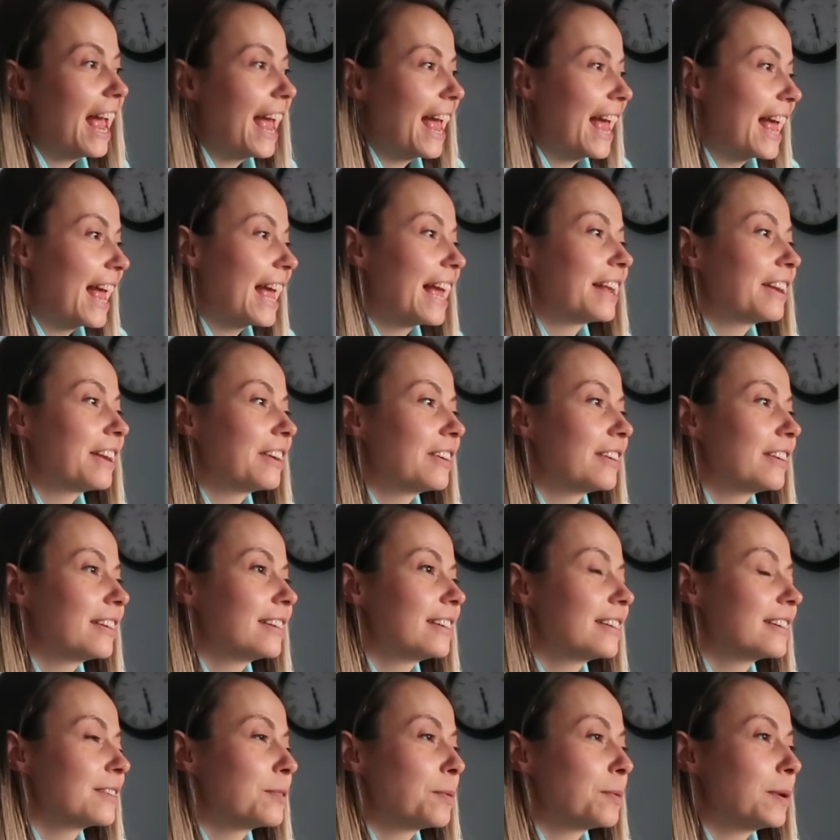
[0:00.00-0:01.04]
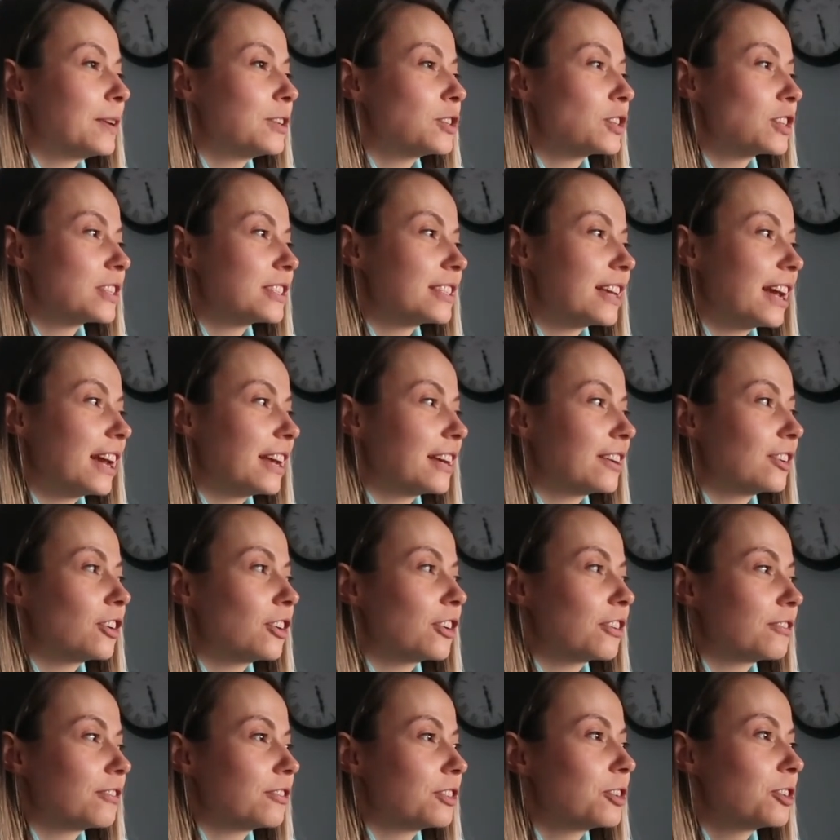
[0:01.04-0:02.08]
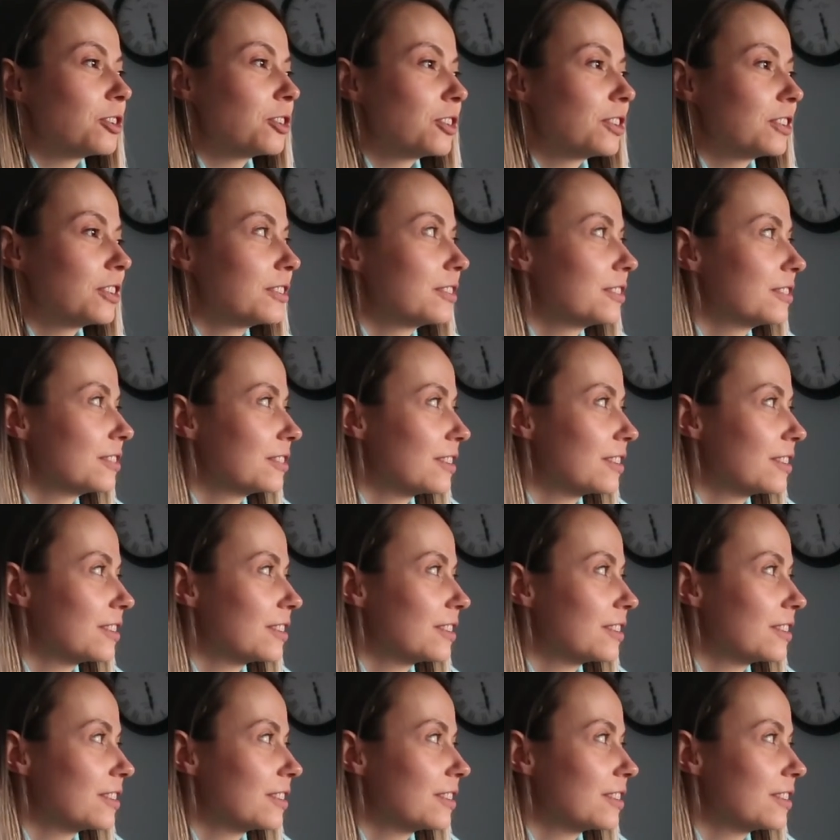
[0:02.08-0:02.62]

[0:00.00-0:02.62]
and we just ate a lot of food.